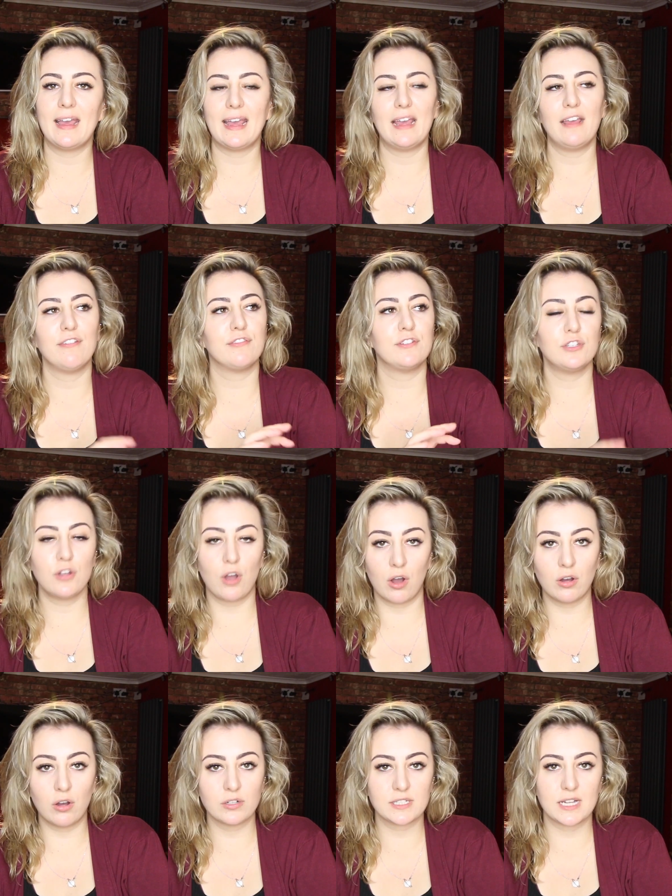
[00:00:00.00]
If
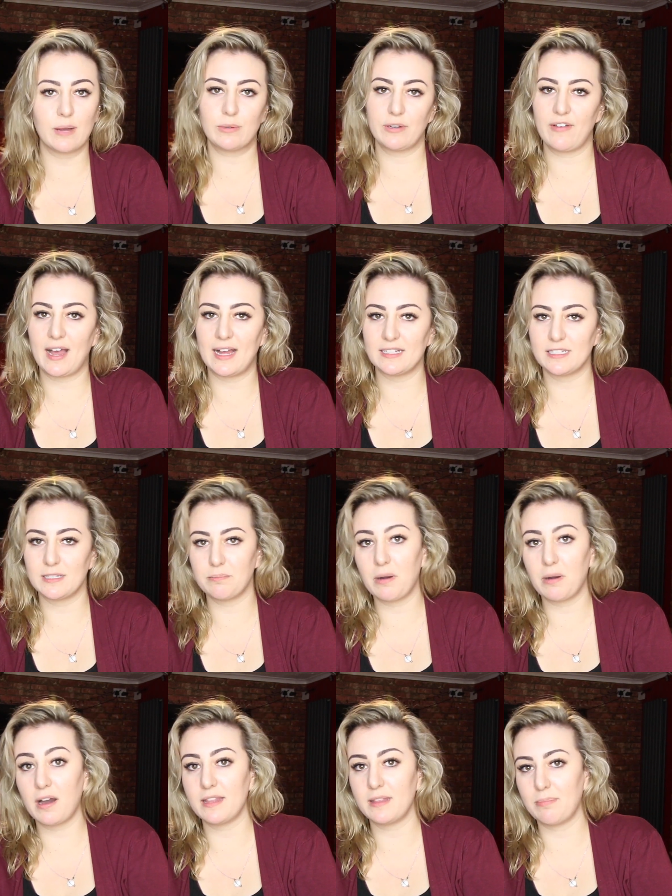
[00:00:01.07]
not, I would have had to
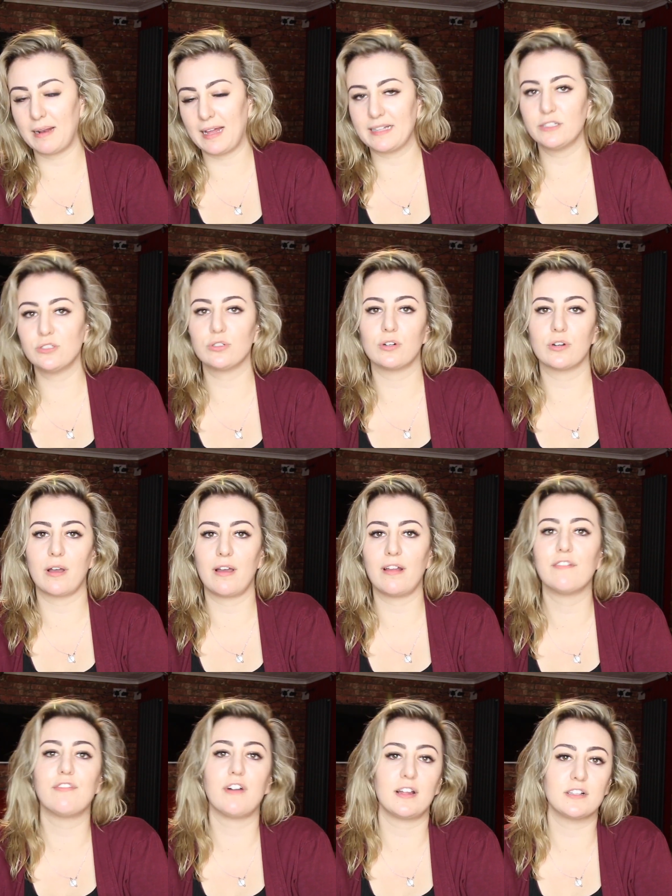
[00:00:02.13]
buy the plant or go
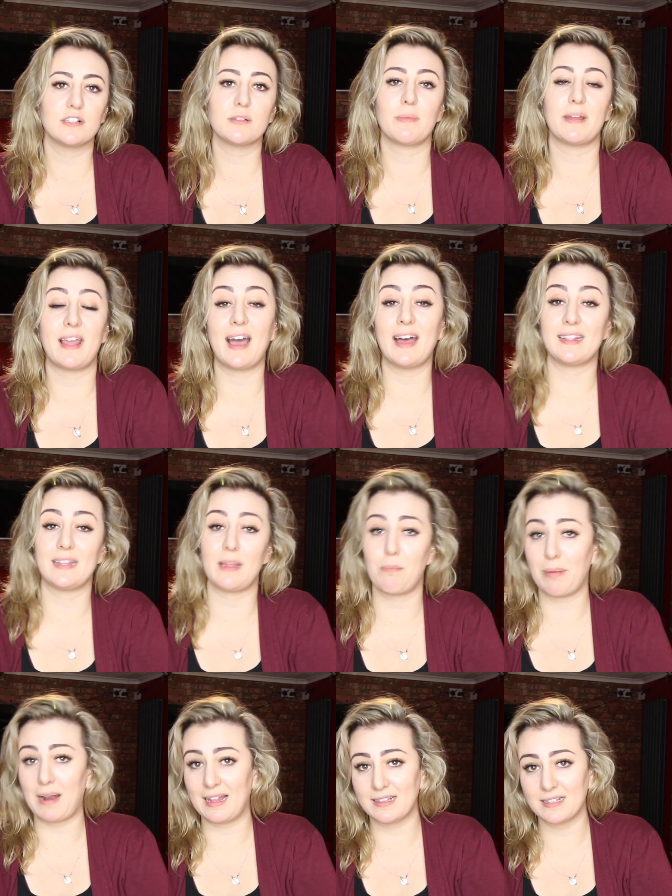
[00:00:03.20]
and find somewhere that had them
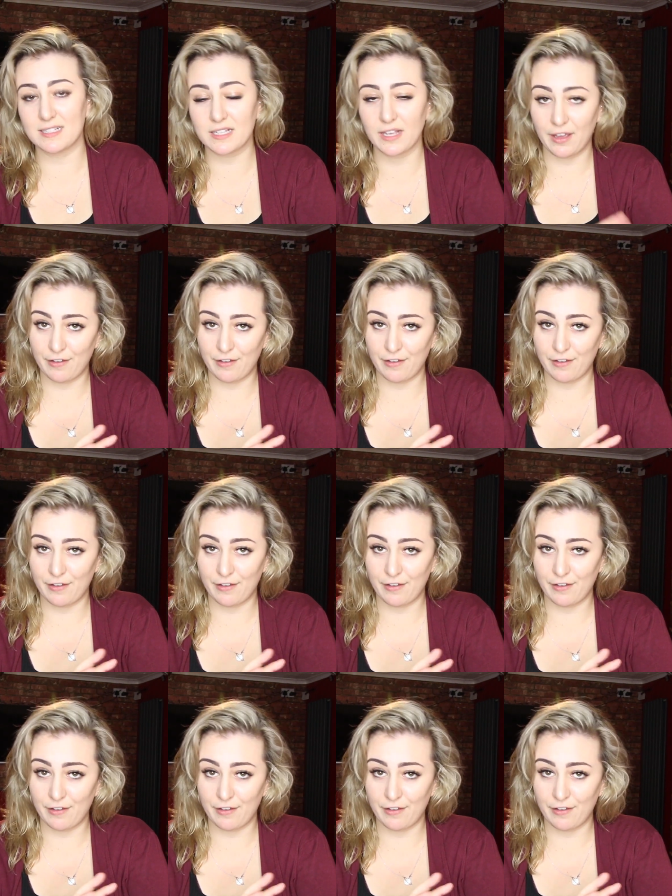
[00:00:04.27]
plants,